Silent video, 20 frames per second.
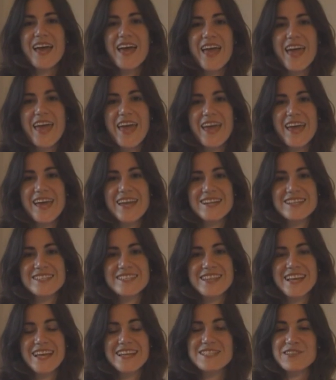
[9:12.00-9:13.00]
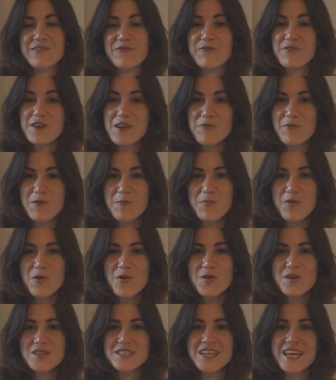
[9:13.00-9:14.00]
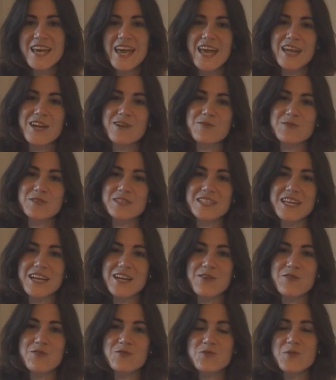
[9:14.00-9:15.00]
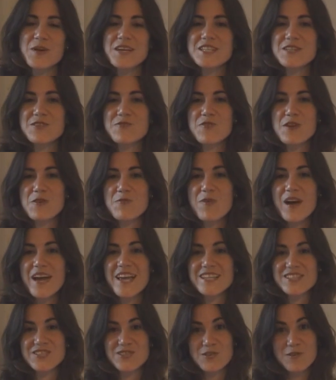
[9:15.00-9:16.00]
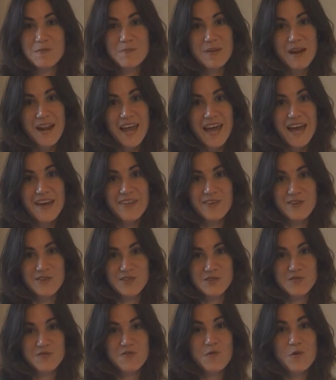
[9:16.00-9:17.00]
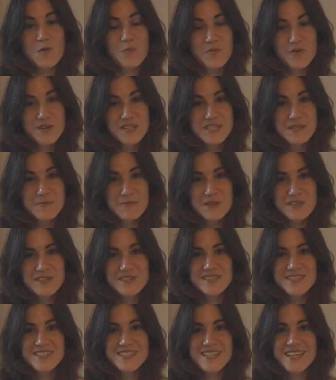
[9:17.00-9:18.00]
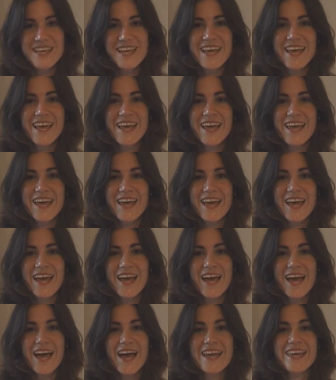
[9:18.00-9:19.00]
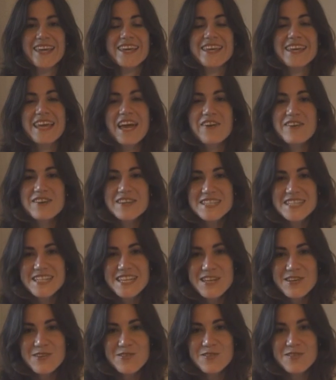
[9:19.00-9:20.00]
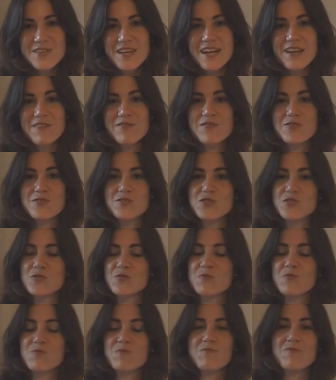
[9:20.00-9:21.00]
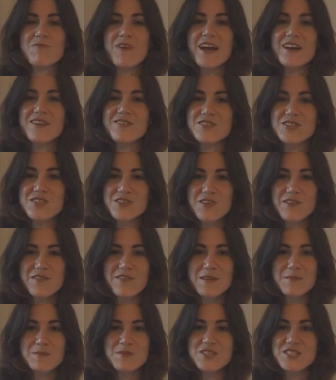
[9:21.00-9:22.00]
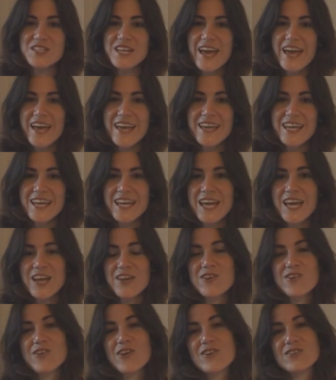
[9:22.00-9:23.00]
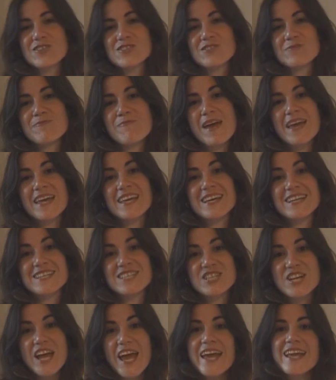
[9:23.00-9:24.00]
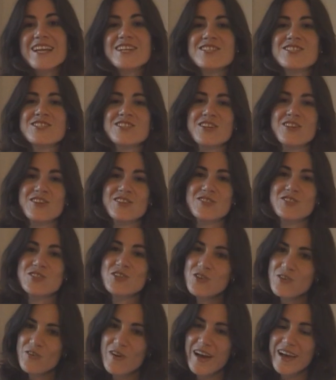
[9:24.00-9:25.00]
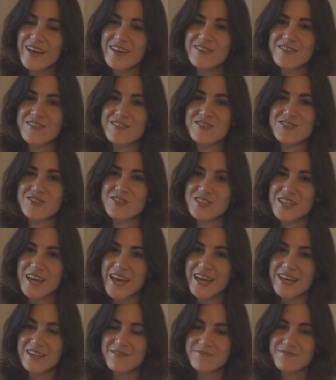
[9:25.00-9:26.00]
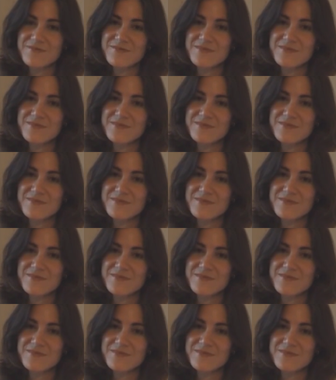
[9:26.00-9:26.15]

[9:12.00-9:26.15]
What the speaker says: And that's a free report, and it will tell you 23 ways to apply those 4 principles. I can guarantee you that if you do 1 or 2 of them today, you're going to make a change to your health today.